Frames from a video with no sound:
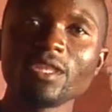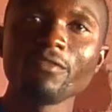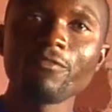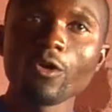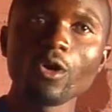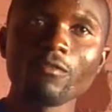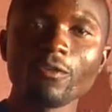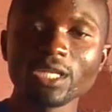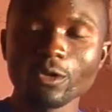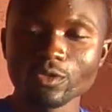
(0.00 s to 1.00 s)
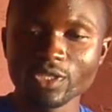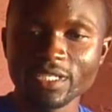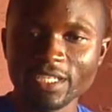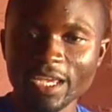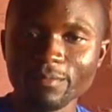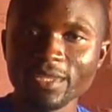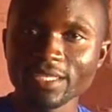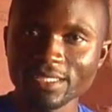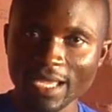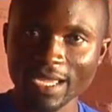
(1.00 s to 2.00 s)
The fall of water would disturb
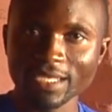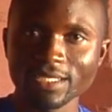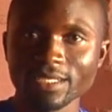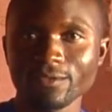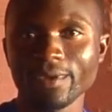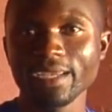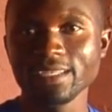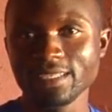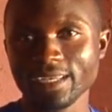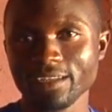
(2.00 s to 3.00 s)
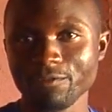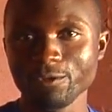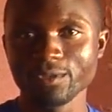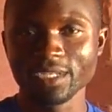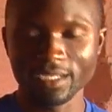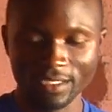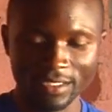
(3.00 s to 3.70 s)
the sand right inside the filter.